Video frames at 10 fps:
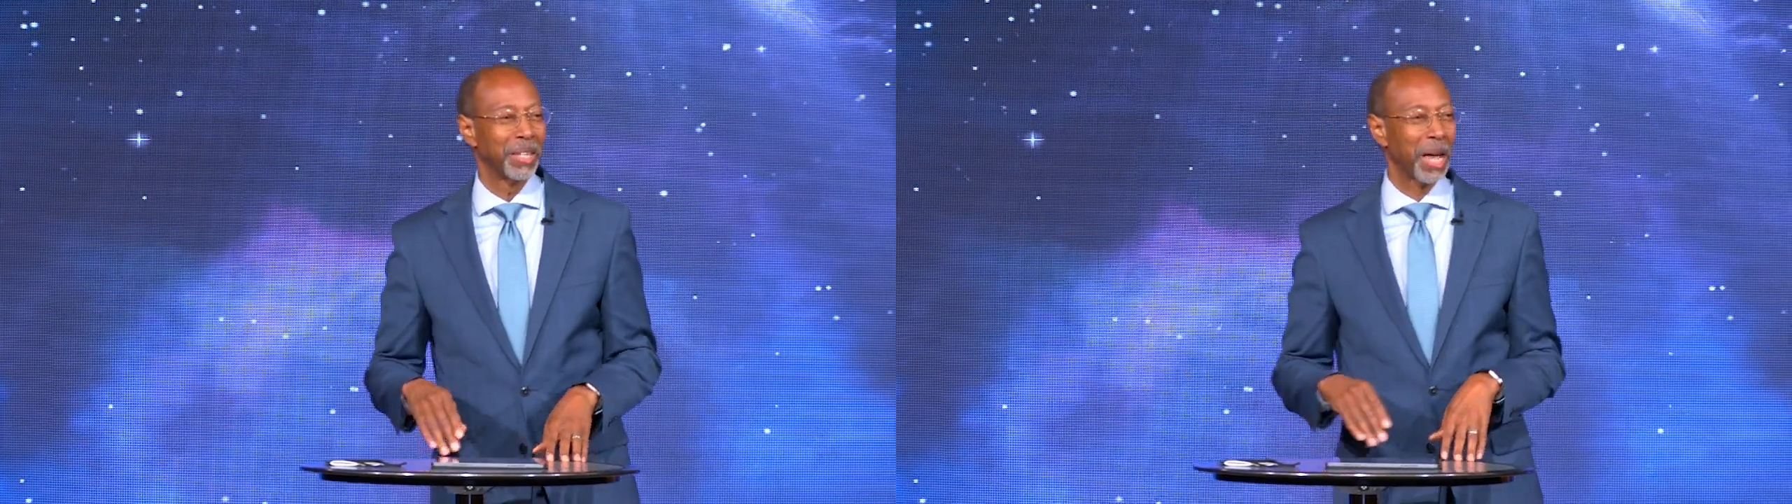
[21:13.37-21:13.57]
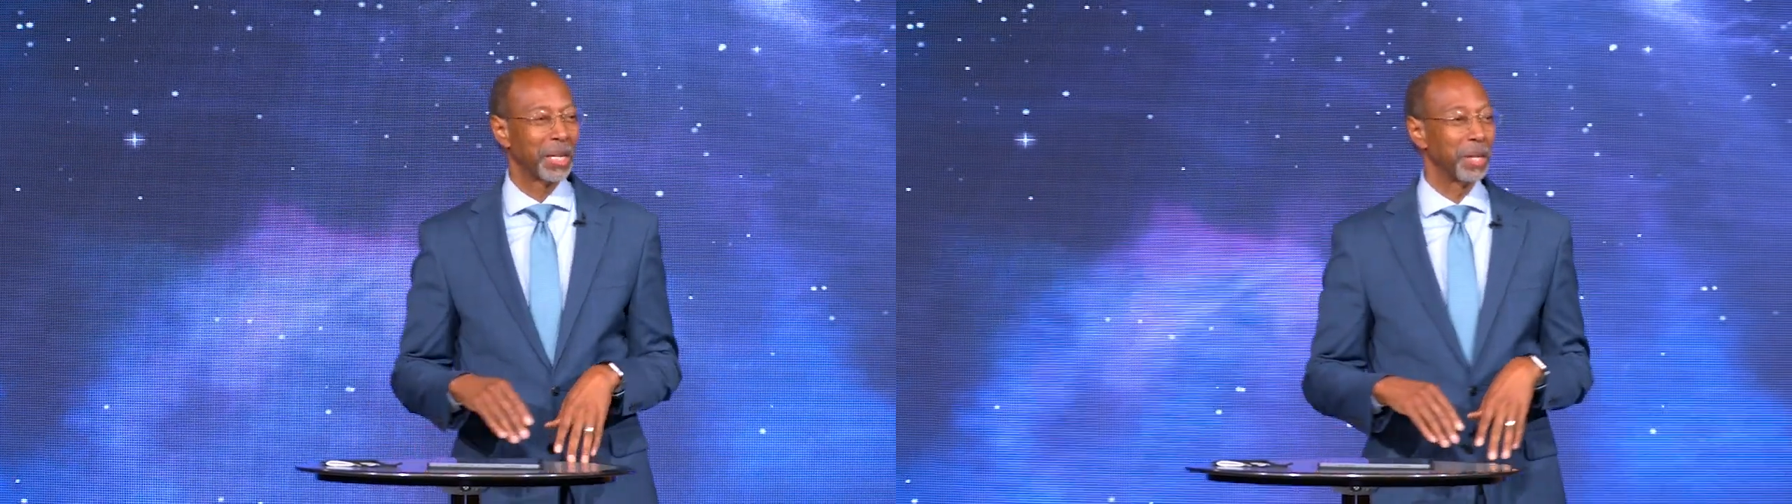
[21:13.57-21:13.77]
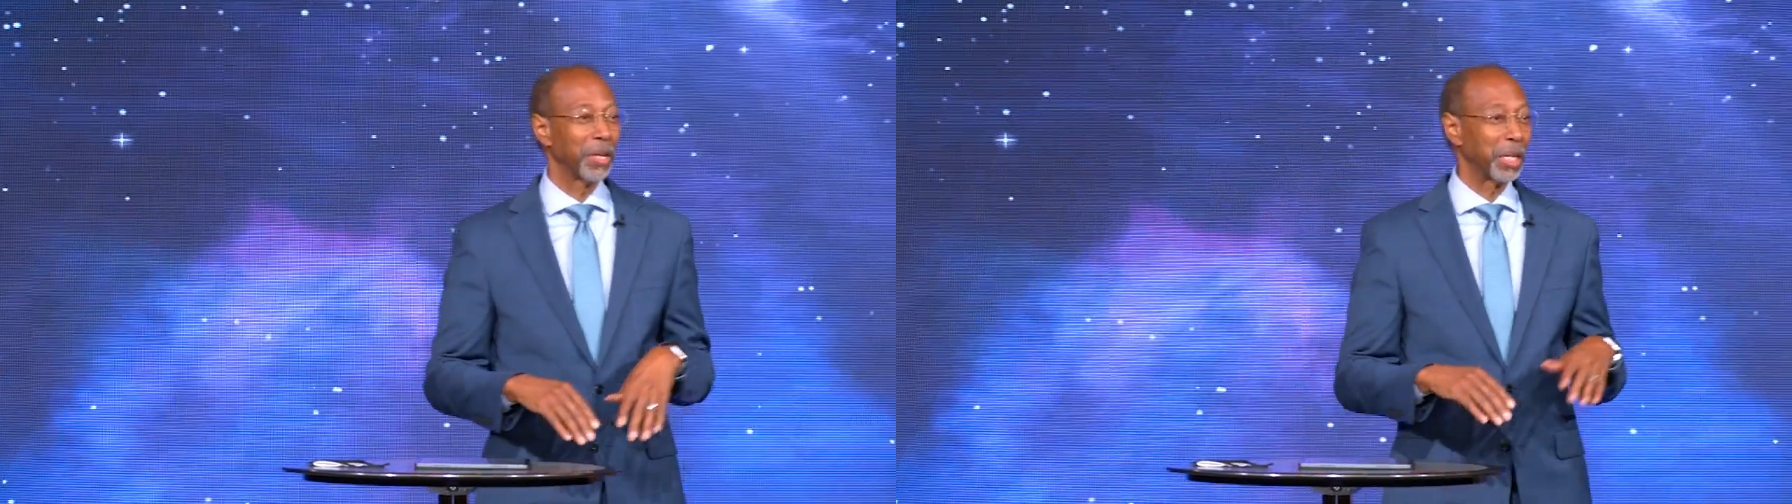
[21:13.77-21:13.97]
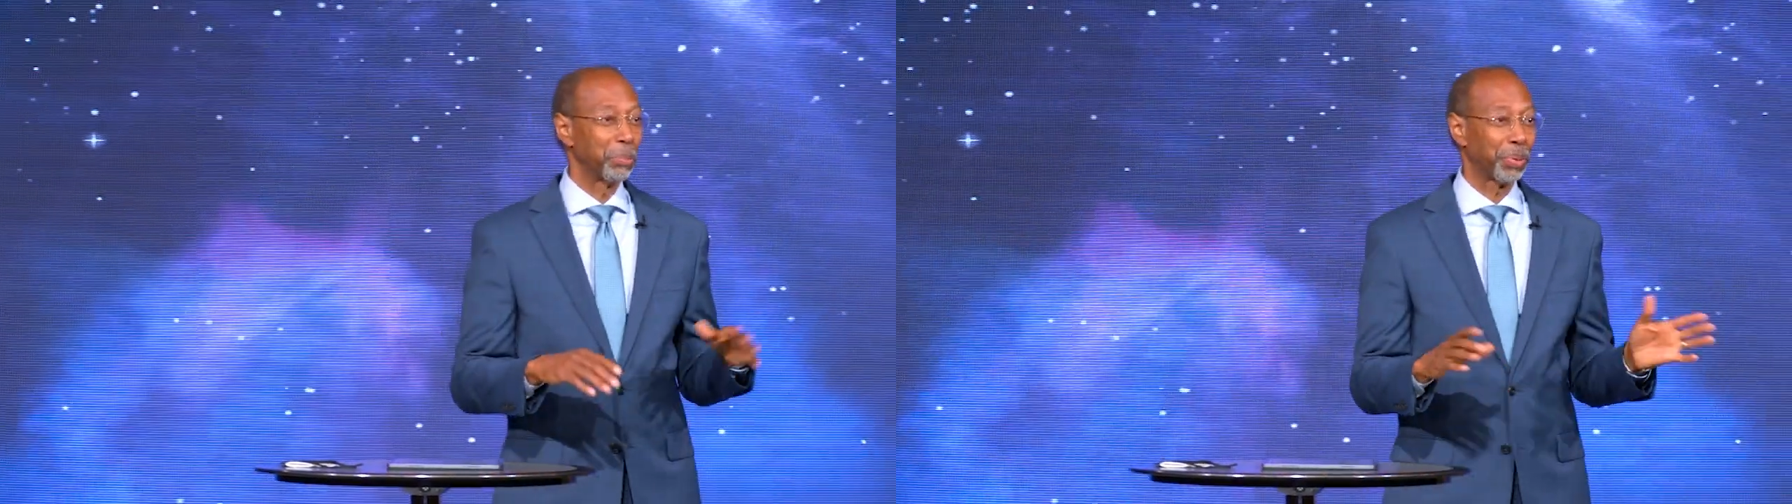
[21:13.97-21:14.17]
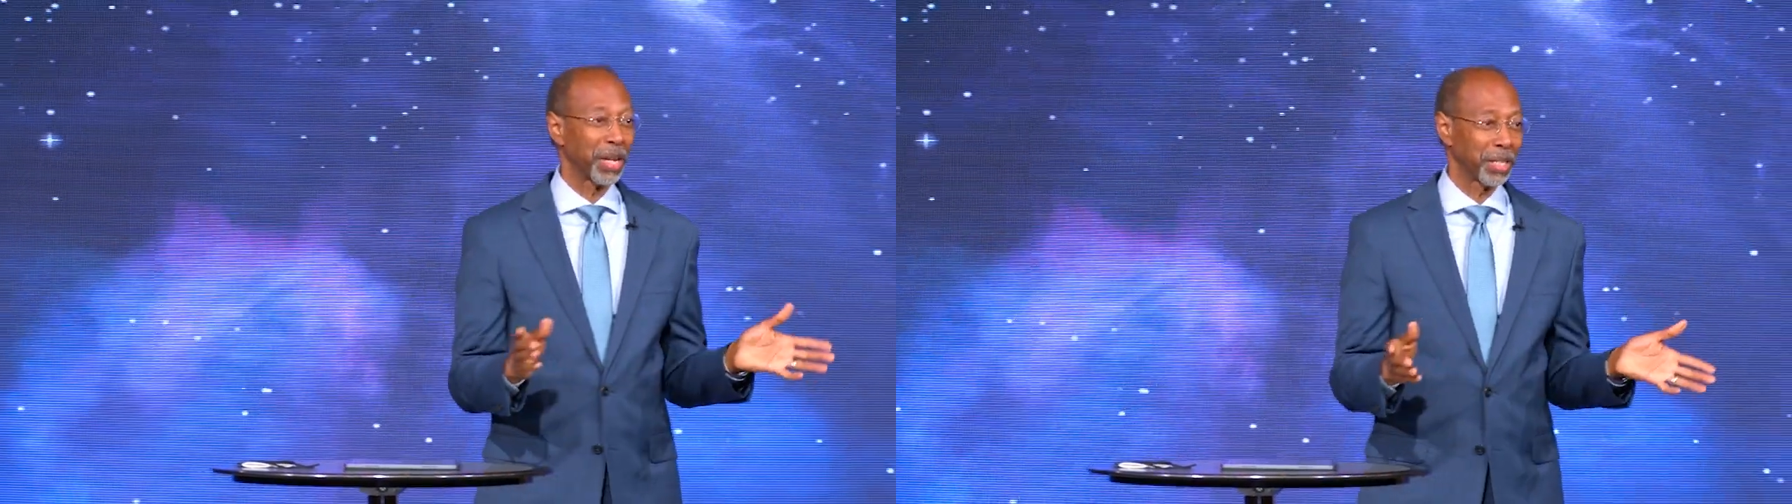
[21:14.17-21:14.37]
not anything
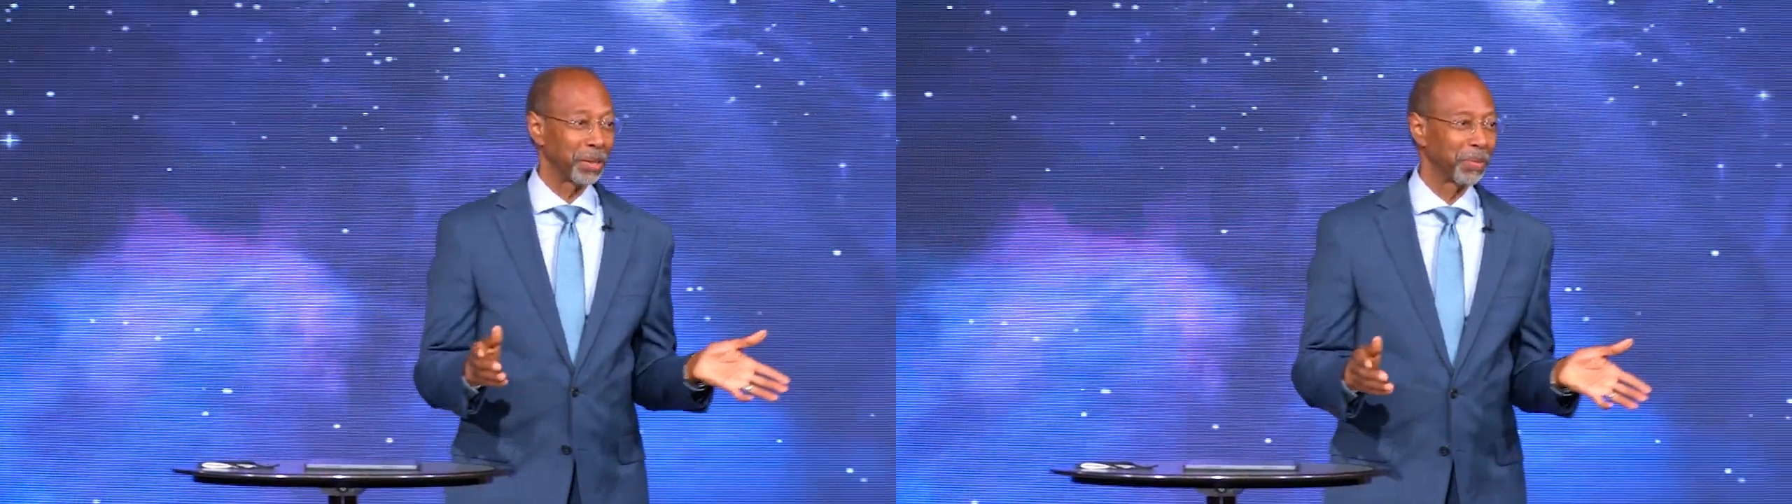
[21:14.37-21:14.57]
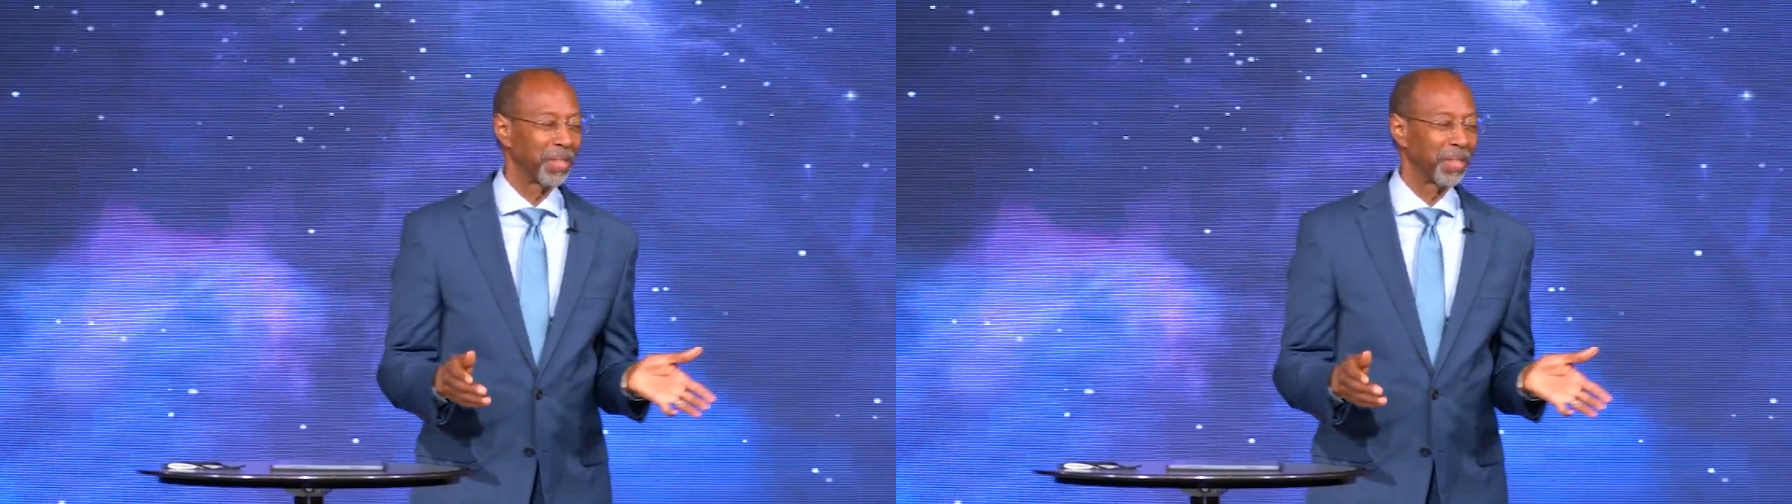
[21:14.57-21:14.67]
impressive.